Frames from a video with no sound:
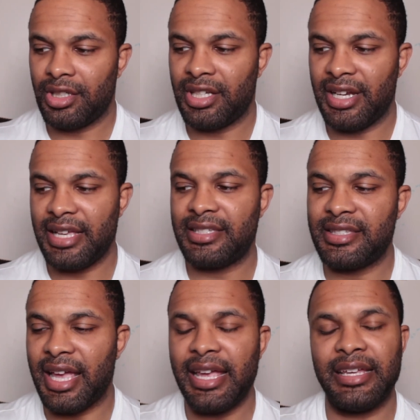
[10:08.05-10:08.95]
can I
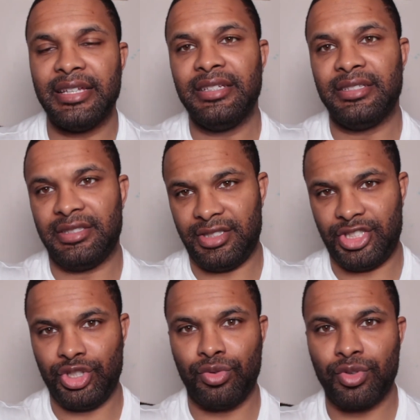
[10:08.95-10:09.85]
stay
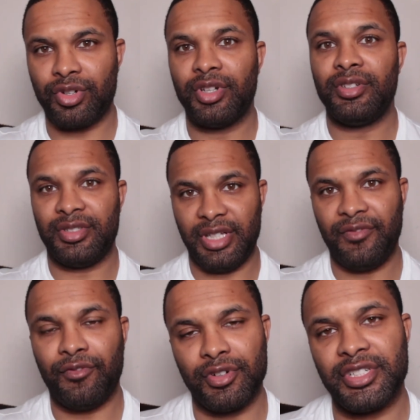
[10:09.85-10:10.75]
shorter than
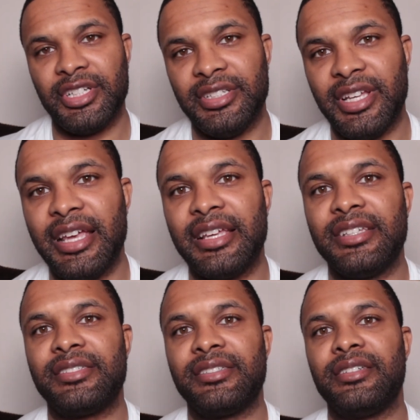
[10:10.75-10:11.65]
14
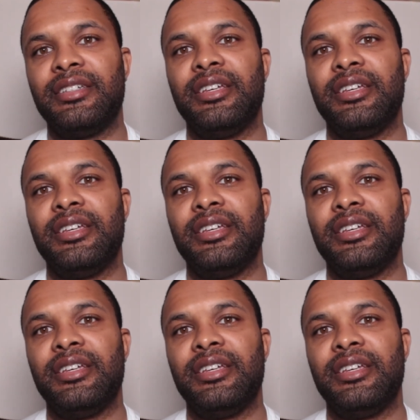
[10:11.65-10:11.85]
days?